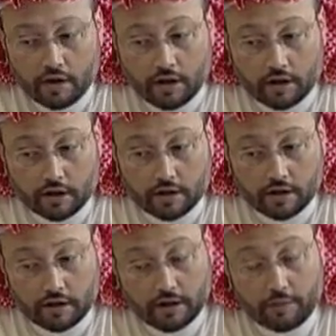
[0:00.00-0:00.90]

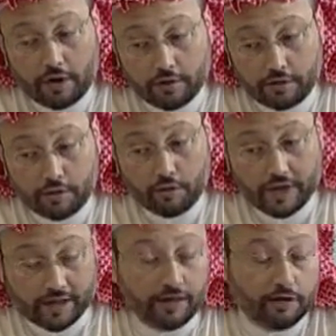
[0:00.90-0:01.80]
The ones who
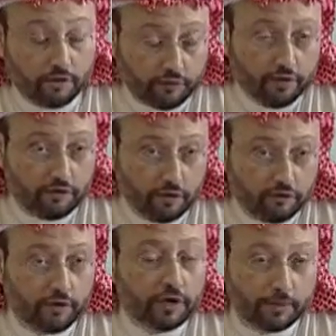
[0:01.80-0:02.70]
were really
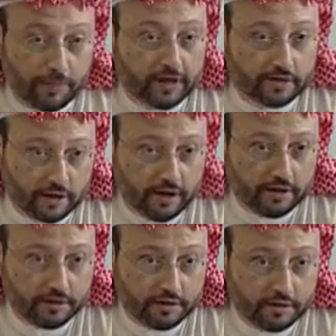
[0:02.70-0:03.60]
involved were the
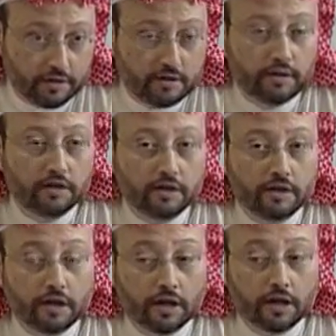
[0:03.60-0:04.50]
Pakistanis.
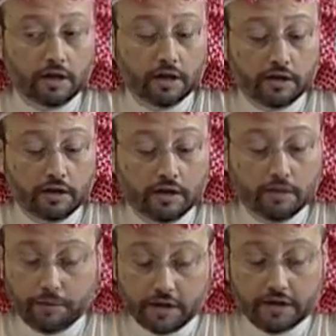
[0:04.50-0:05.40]

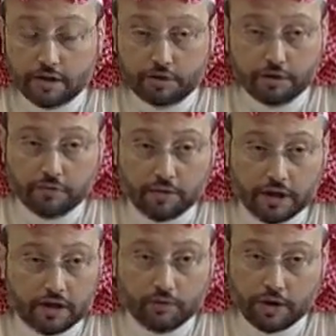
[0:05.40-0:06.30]
The prince assured me
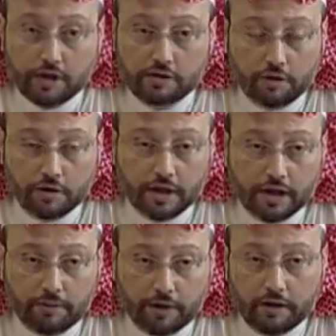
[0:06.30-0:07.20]
that we in Saudi
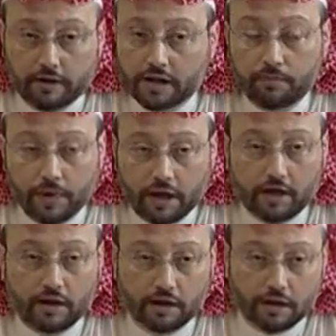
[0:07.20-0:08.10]
Arabia did not
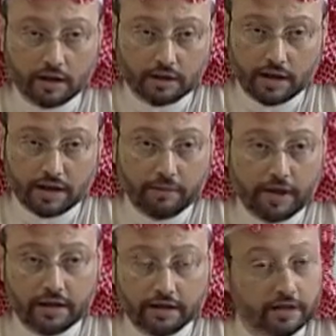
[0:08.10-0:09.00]
pay the
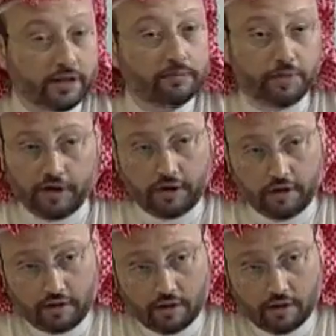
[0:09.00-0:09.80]
Taliban a single penny.